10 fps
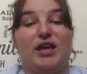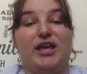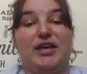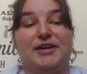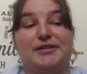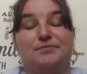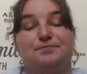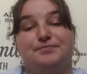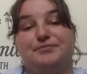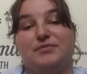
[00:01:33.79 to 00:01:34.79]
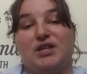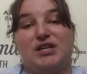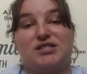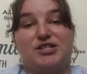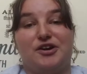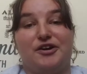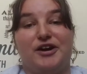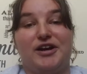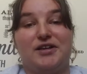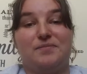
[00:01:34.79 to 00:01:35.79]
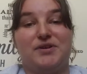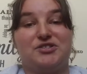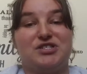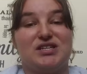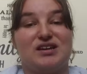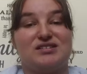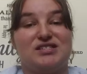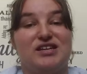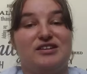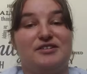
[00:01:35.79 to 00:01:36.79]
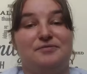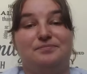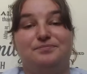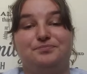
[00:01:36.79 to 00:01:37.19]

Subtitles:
And that's alright. But just like I said,